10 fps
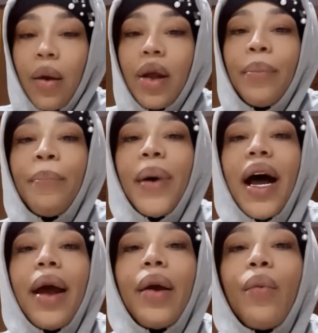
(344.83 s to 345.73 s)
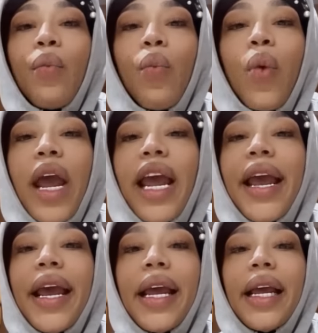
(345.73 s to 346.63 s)
telling you what's in. I'm.
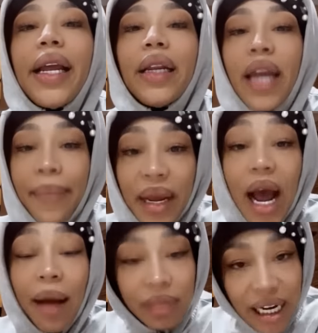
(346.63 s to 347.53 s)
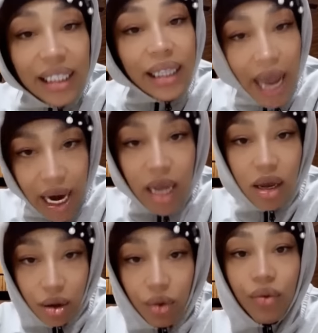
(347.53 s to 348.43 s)
Let me. I'm just telling
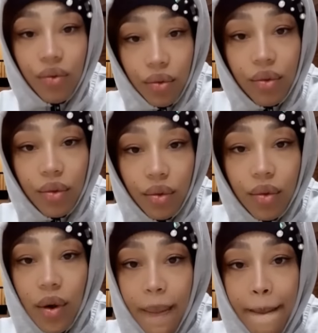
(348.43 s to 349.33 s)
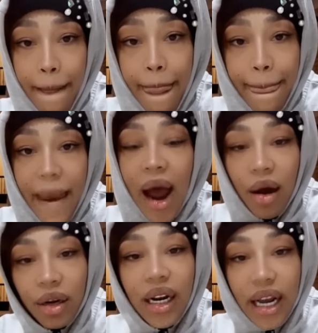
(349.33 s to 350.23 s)
you. I only let
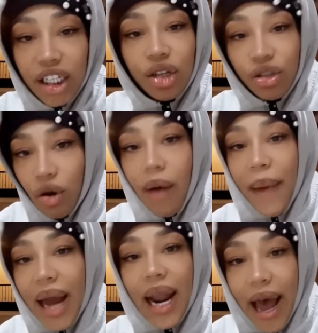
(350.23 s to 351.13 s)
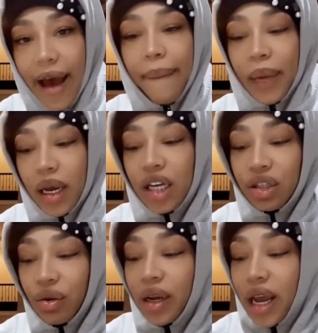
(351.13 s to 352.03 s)
you join my live because you